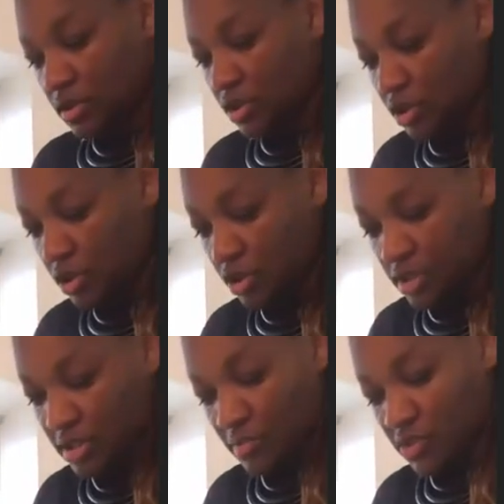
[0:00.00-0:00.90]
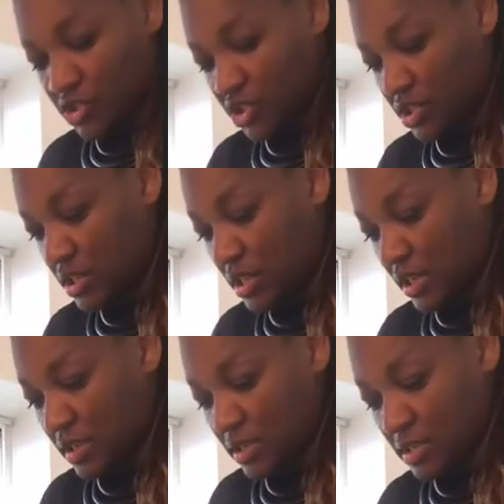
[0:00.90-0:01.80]
coating which
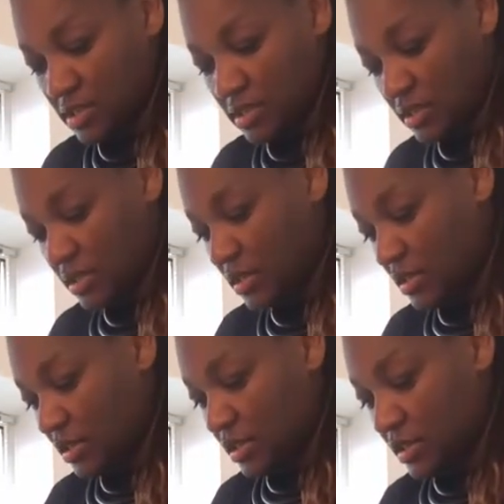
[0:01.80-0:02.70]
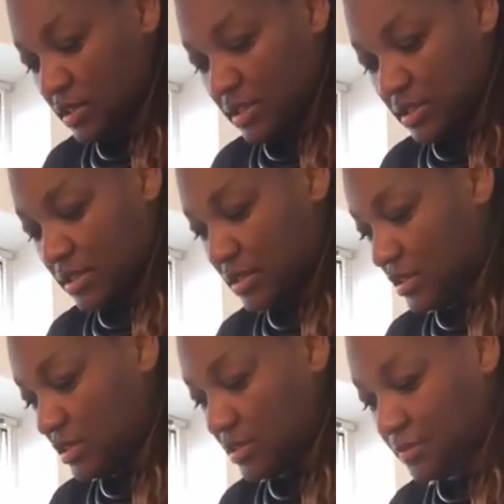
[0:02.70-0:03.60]
sticks,
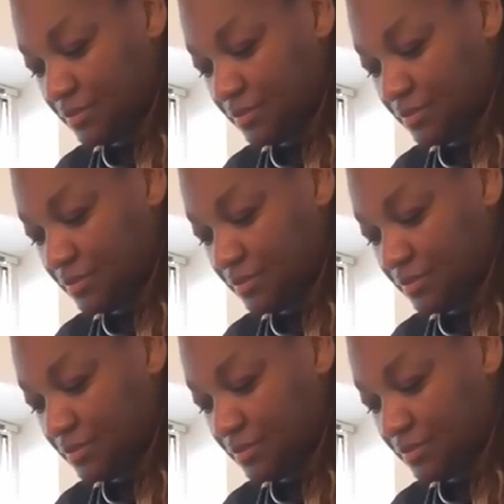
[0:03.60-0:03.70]
and just